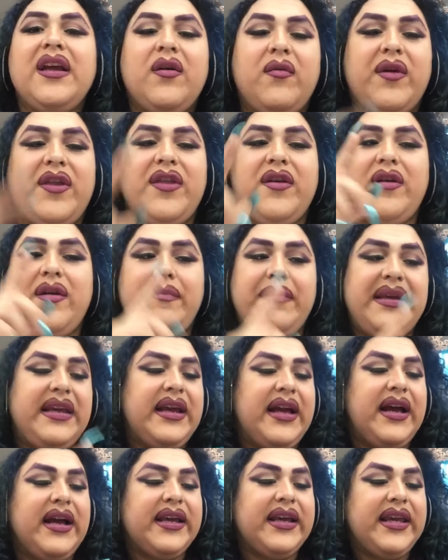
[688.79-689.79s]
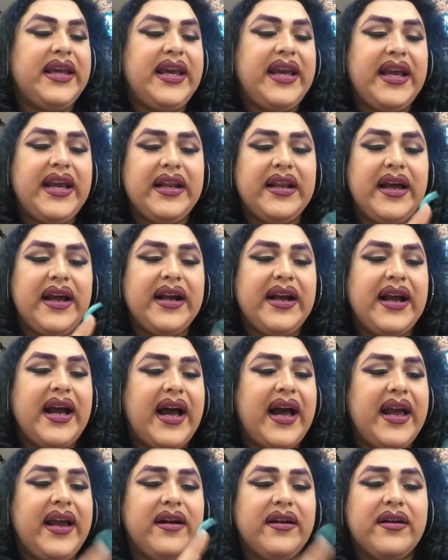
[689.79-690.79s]
whether it be a kid, a
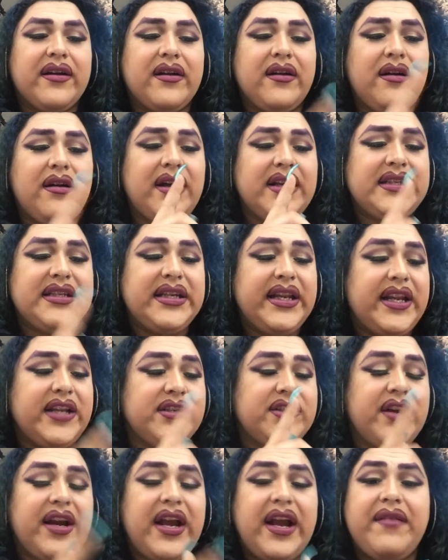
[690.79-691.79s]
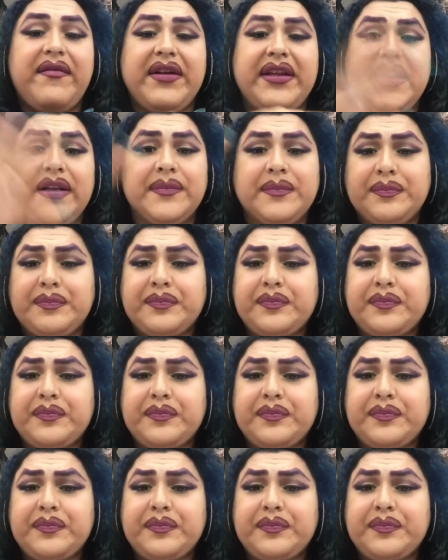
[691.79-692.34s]
guy, a girl, a teenager, everything,